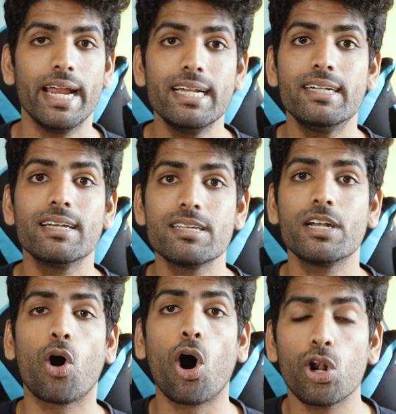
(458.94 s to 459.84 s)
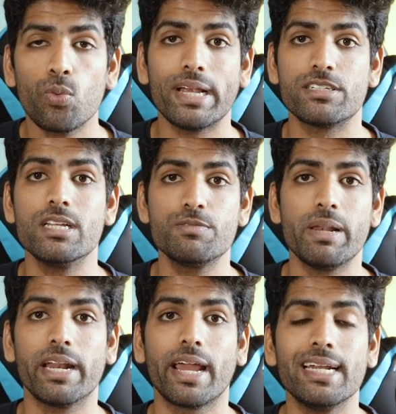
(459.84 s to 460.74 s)
it doesn't always
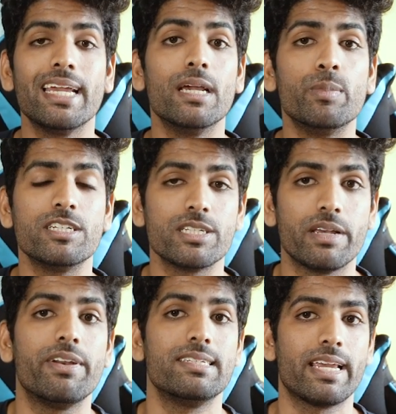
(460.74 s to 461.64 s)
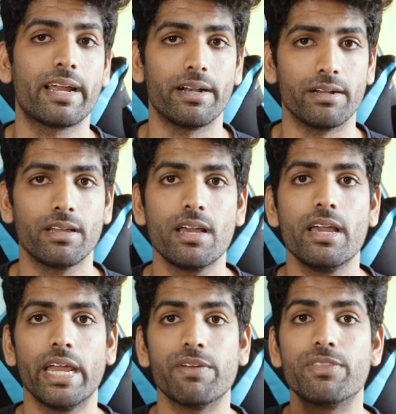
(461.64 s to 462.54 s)
display 90 images every second.
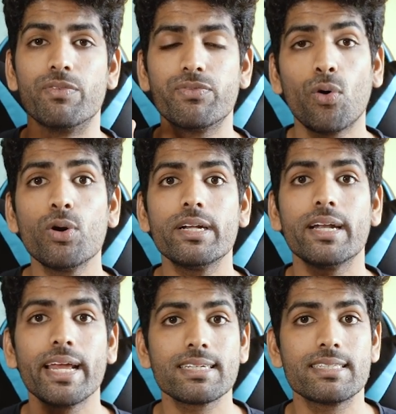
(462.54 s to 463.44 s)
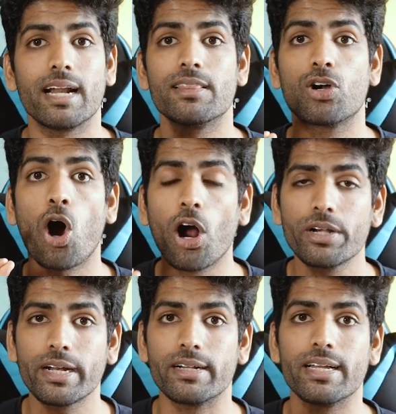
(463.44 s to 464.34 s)
If the phone detects that the
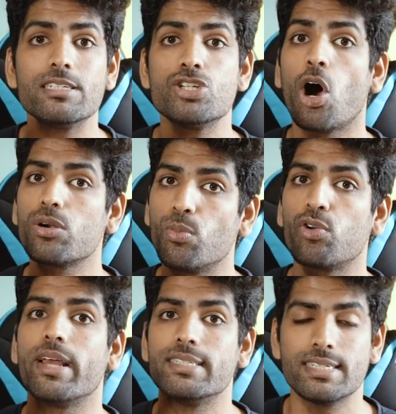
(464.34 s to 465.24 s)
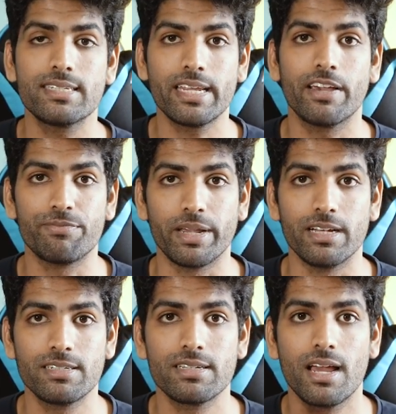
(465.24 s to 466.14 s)
content is not more than 60
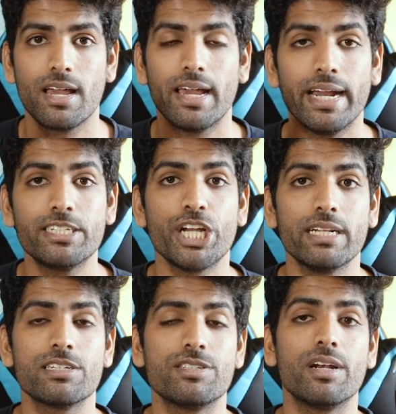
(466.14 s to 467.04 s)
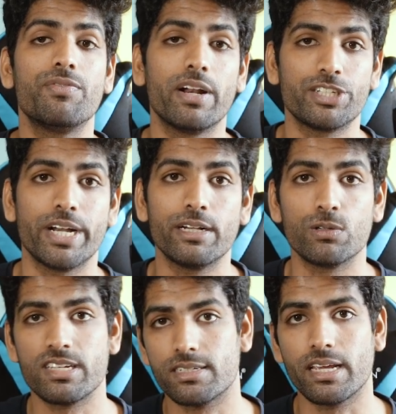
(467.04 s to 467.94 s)
FPS, it changes the refresh rate
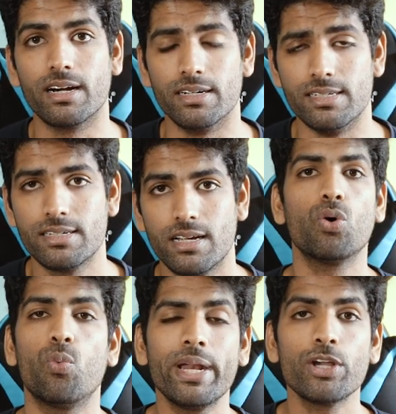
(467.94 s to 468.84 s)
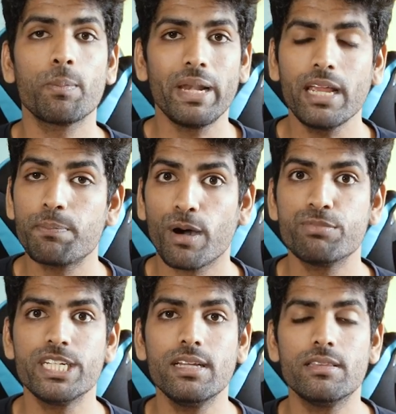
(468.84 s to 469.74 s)
to 60 Hz. So when you're playing
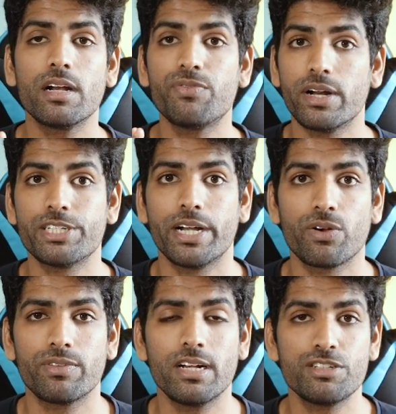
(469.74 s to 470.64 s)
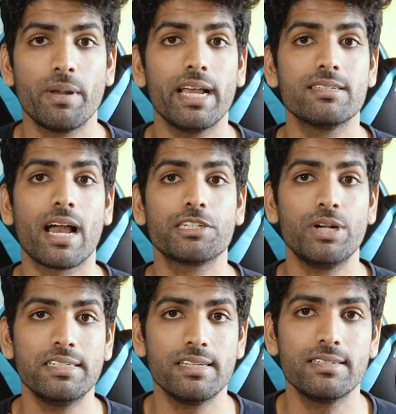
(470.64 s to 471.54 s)
PUBG, the refresh rate of the display is
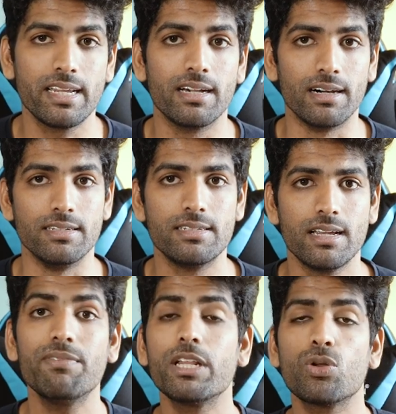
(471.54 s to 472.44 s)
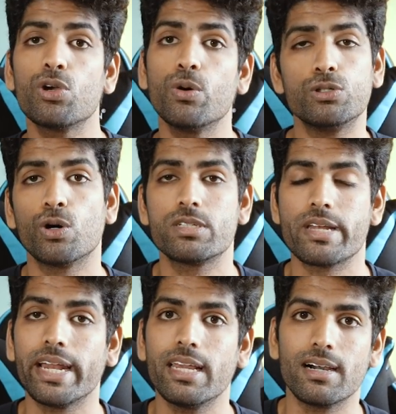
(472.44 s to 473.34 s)
actually 60 Hz, even though you chose
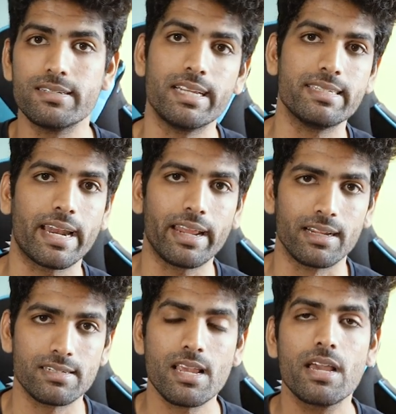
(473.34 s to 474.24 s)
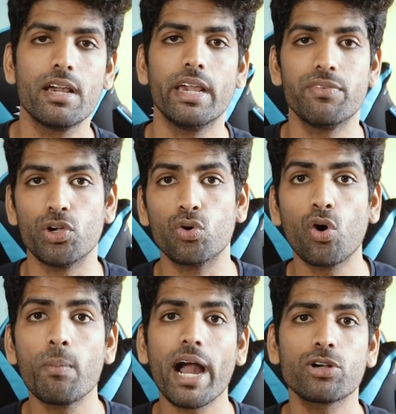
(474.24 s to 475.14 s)
90 Hz in settings. If you
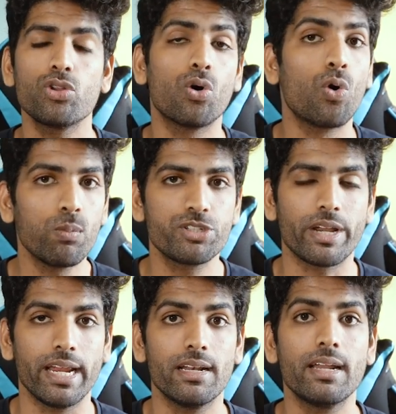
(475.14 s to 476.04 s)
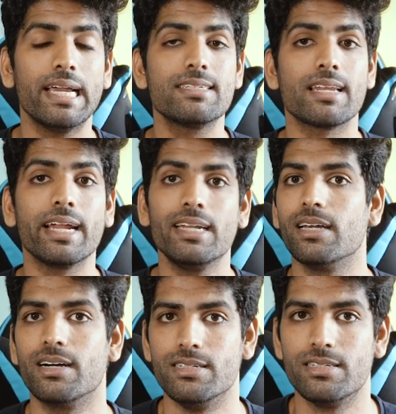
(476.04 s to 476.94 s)
go back to the home screen, it's
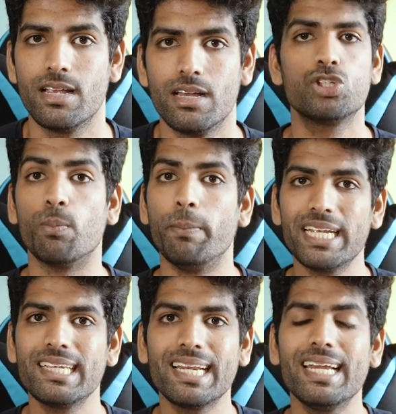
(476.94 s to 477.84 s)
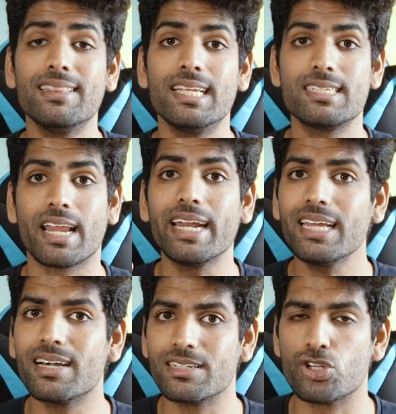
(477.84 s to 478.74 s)
90 Hz. So basically this
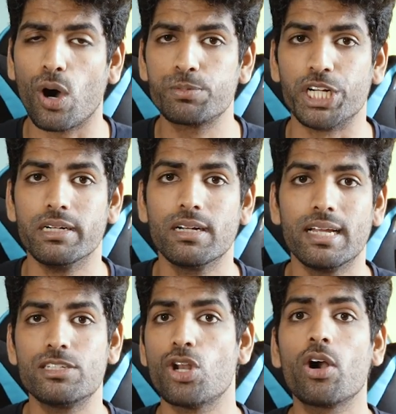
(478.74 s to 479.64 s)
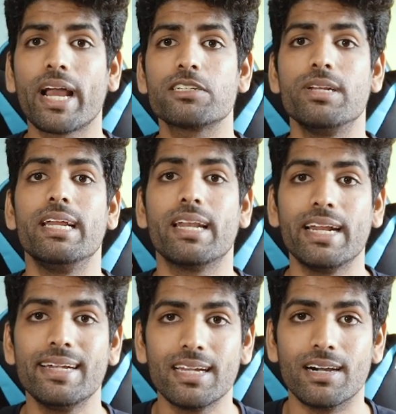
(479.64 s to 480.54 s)
90 Hz option is not actually
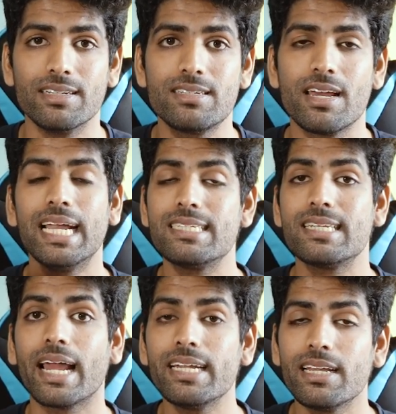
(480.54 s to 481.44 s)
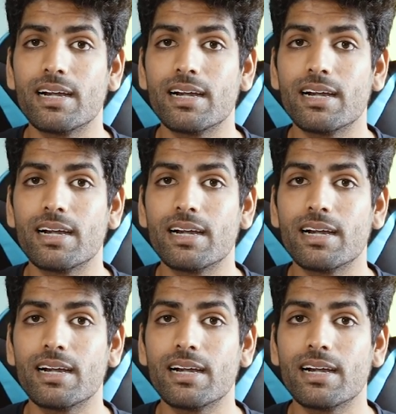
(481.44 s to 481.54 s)
90 Hz, it's 90